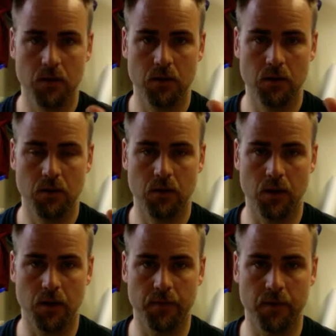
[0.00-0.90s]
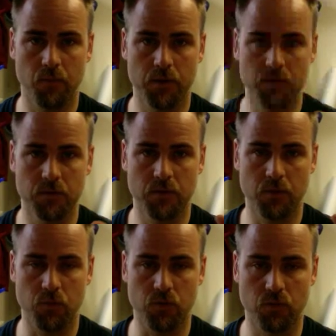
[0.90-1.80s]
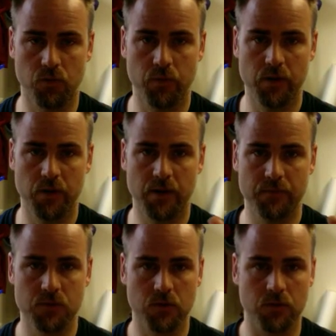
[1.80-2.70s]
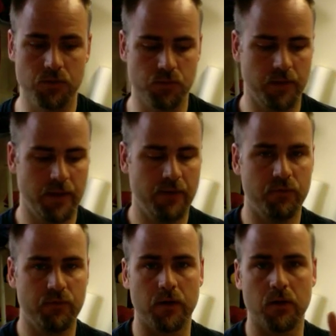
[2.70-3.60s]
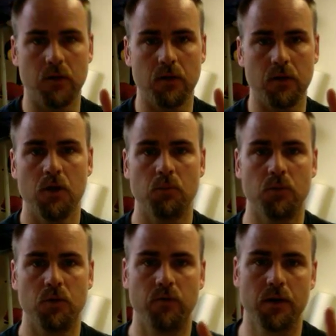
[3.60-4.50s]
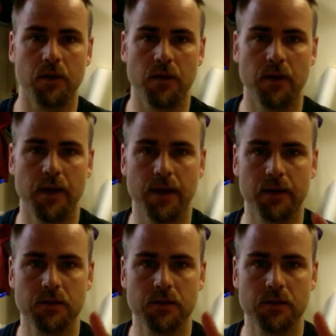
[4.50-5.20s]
And then when you do 3 to 5 circles with that finger, move on to the next,